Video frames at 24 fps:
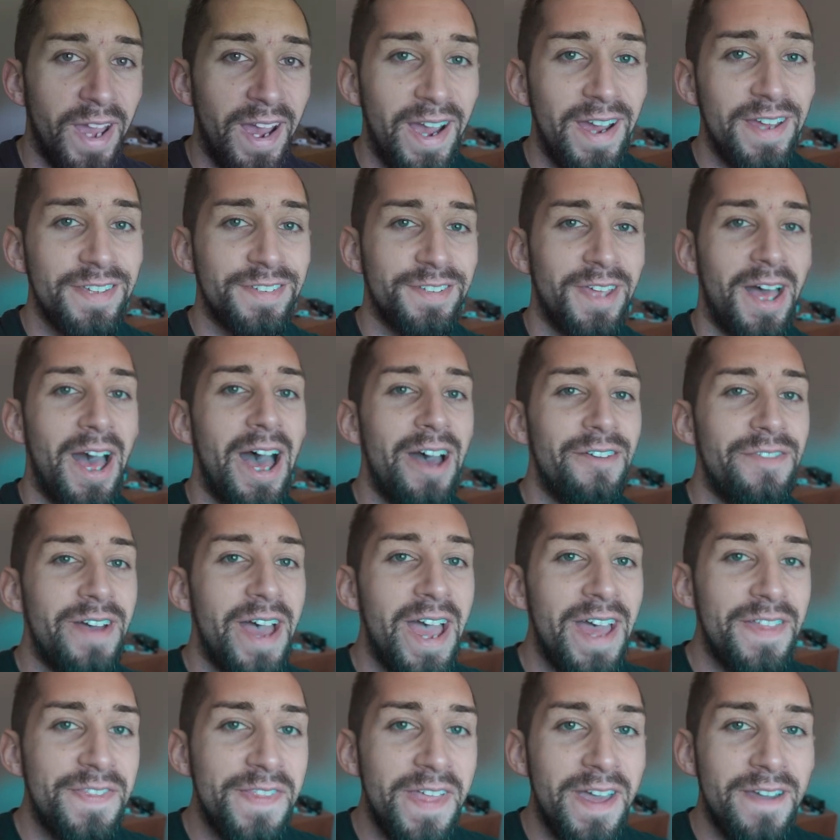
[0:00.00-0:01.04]
guys, I've
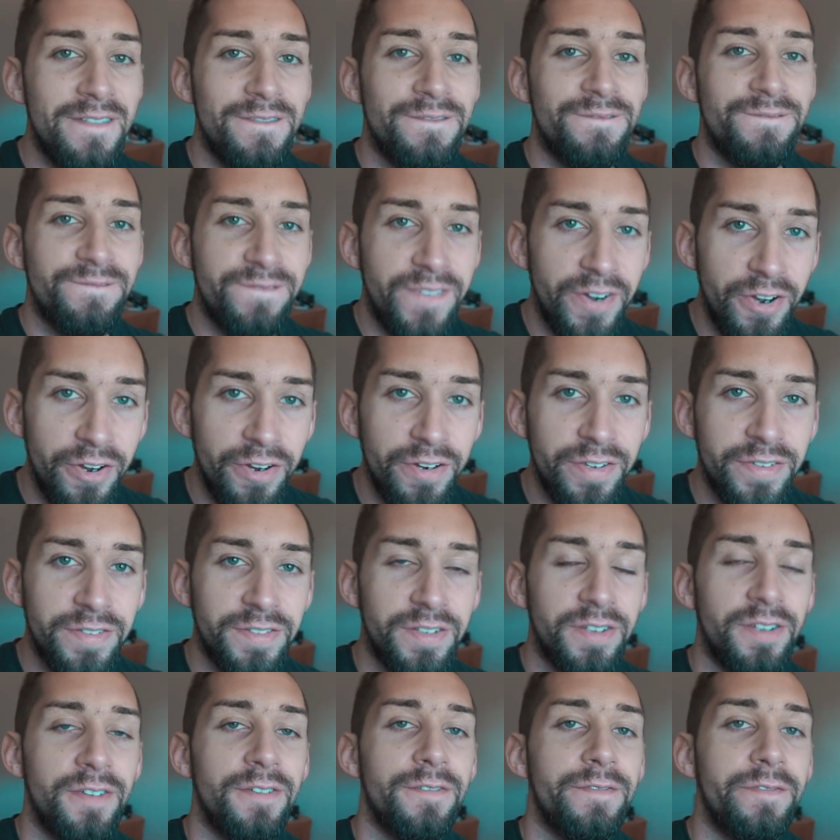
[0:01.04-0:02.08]
had that
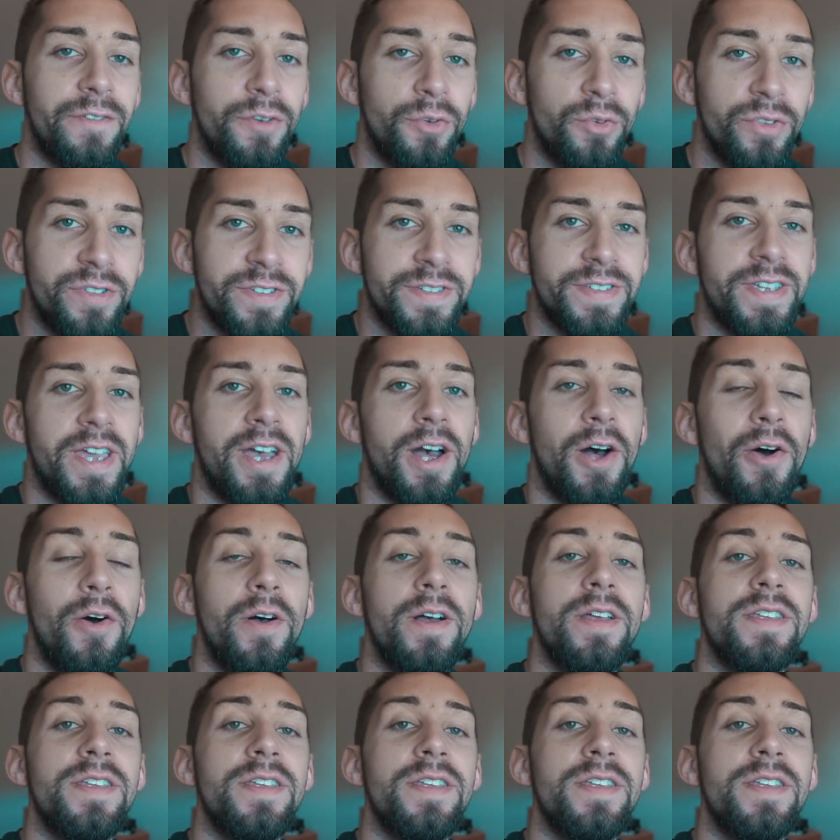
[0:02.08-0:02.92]
first food scale